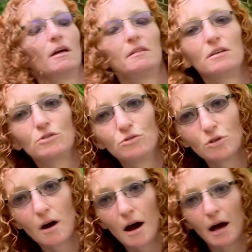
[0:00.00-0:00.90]
this
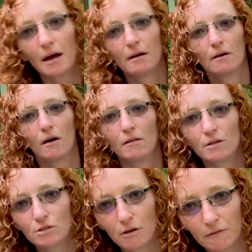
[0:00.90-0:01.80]
dry on the
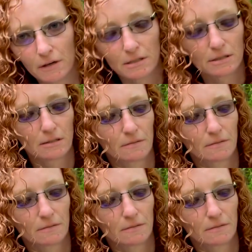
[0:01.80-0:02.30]
surface.